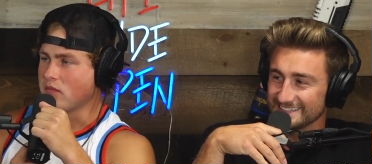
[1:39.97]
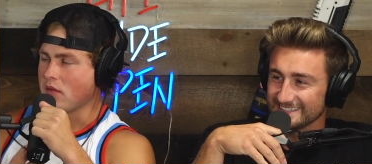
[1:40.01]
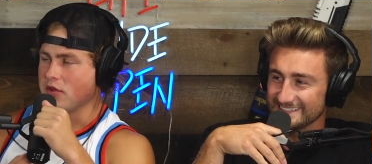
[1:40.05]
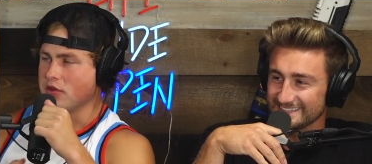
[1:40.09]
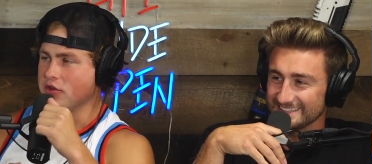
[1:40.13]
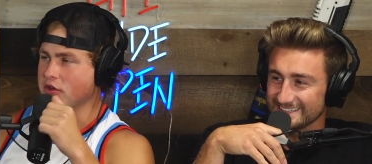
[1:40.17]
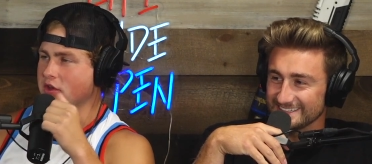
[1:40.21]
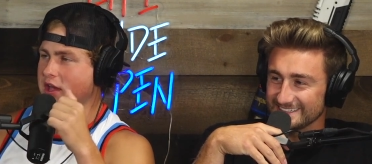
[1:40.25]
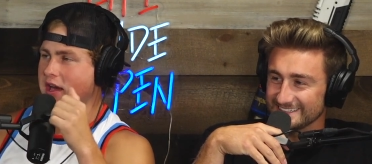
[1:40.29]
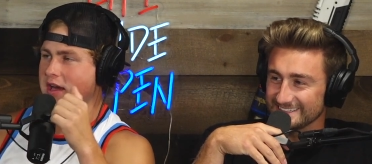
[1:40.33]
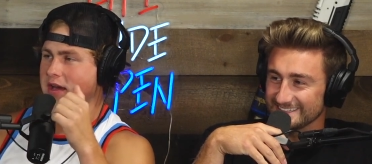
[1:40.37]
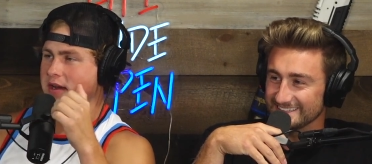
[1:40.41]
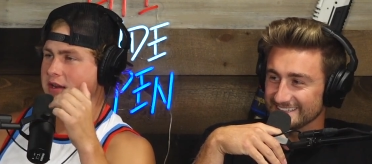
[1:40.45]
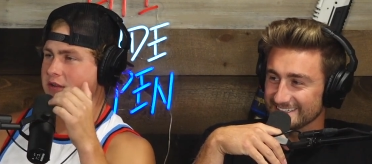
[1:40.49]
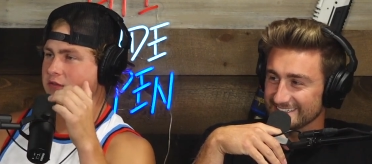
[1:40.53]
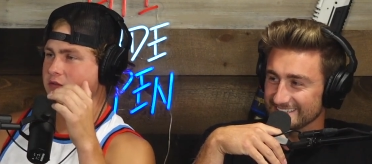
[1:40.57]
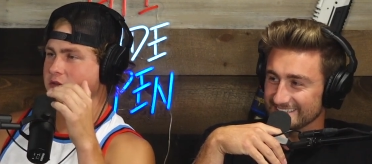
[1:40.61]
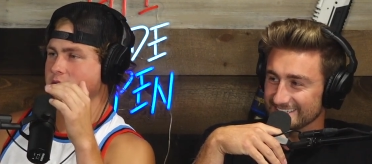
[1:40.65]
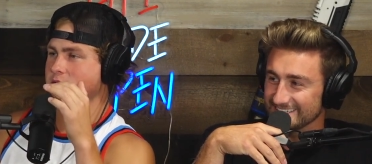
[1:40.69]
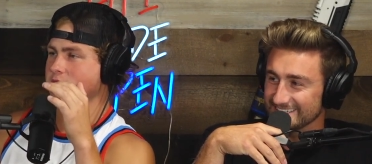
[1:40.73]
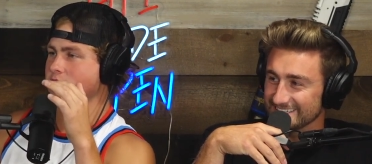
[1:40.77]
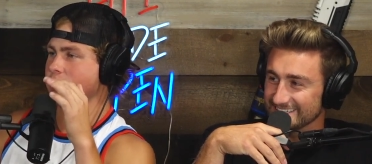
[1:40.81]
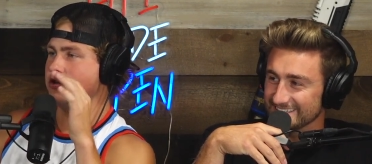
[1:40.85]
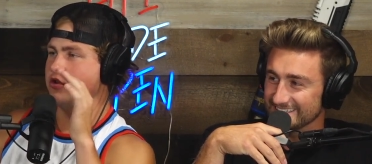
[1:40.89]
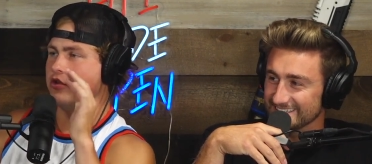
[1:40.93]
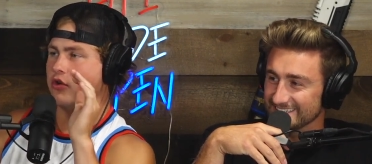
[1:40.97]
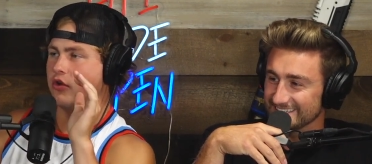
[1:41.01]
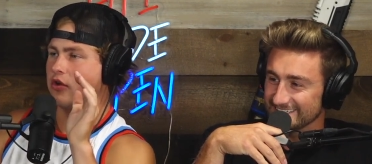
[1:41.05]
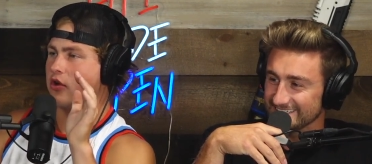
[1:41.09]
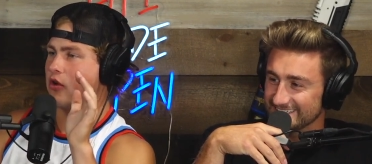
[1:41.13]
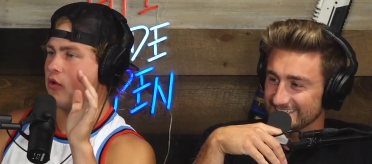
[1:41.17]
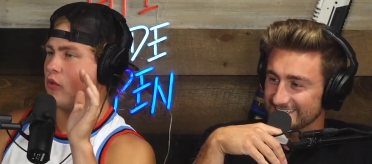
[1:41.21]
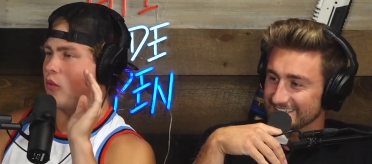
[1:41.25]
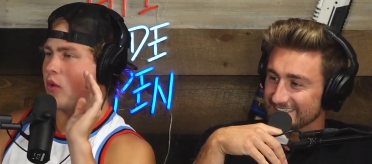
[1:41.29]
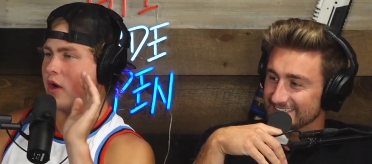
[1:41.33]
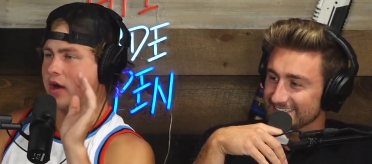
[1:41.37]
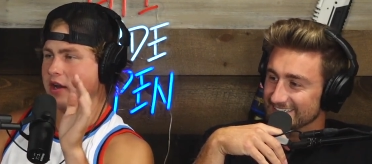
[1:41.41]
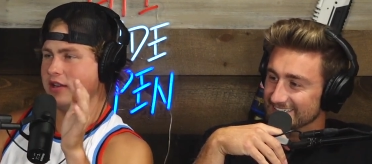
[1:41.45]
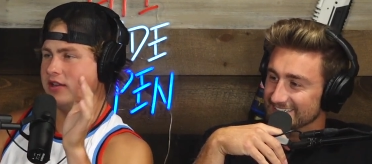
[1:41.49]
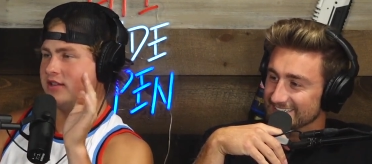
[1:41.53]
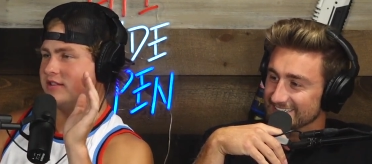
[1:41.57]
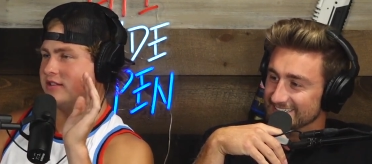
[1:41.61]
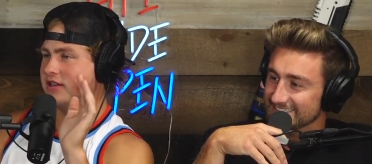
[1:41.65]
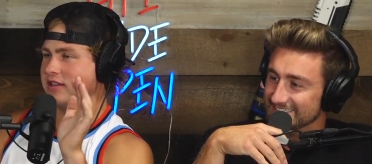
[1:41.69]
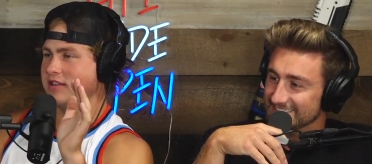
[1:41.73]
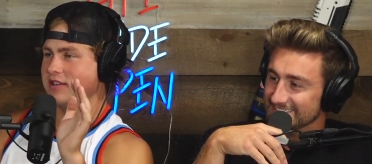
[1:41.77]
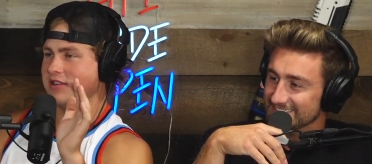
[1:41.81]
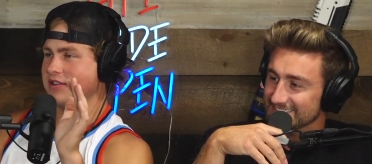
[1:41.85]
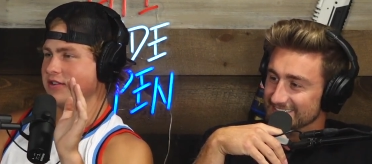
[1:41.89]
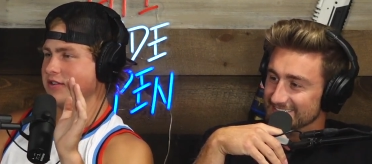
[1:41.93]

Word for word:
Speaker 1: You can't even, you don't know what he's going to